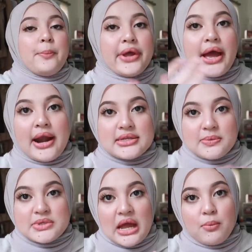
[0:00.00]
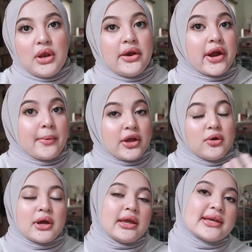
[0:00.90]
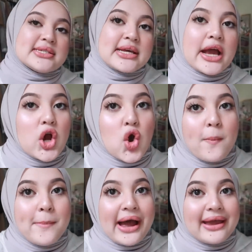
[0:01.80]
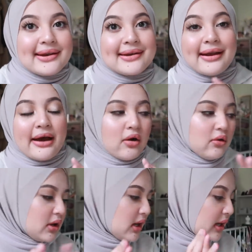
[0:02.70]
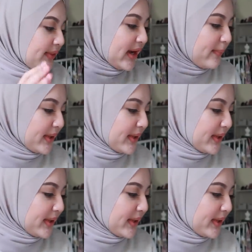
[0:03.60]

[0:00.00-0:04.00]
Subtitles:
Apa yang I rasa macam I boleh rekam kat you? Okay, yes. Go buy now. Tiga